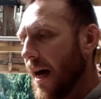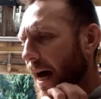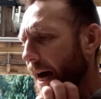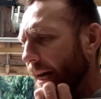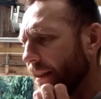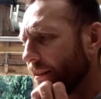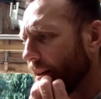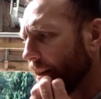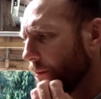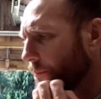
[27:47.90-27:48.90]
And
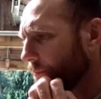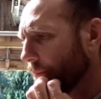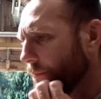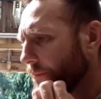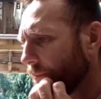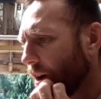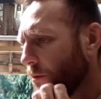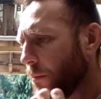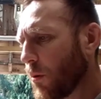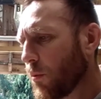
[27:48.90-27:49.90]
I
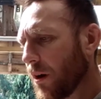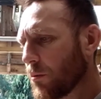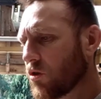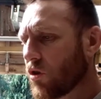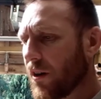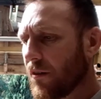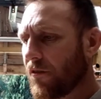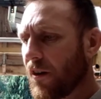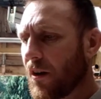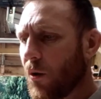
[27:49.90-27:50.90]
remember when I was trying to
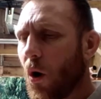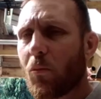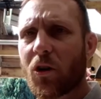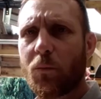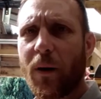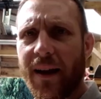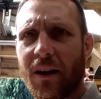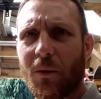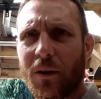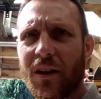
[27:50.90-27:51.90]
find out how much paint
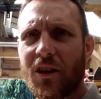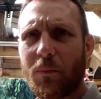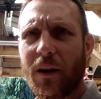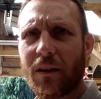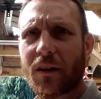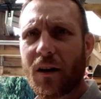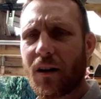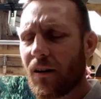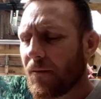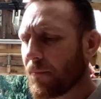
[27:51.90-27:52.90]
I would need to paint the
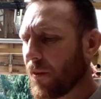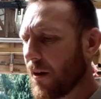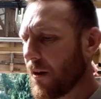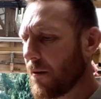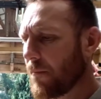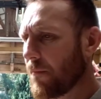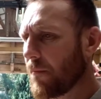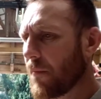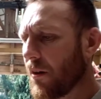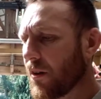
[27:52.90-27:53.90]
car.
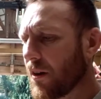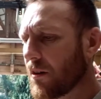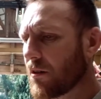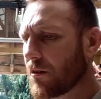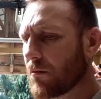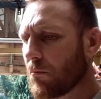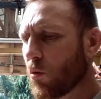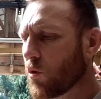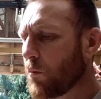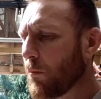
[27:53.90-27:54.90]
I think
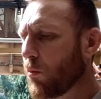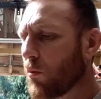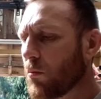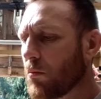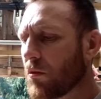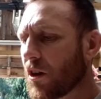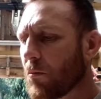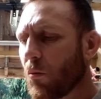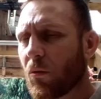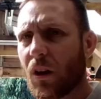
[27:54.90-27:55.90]
most people
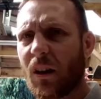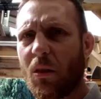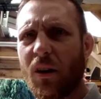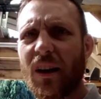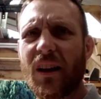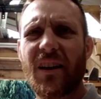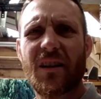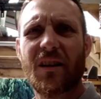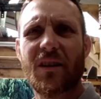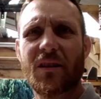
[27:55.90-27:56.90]
came up with like 3
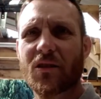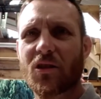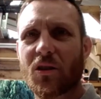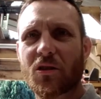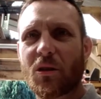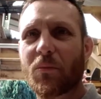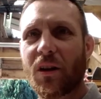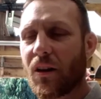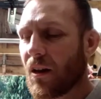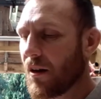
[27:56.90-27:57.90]
litres or
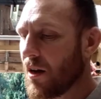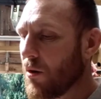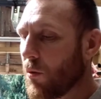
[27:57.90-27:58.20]
something like that.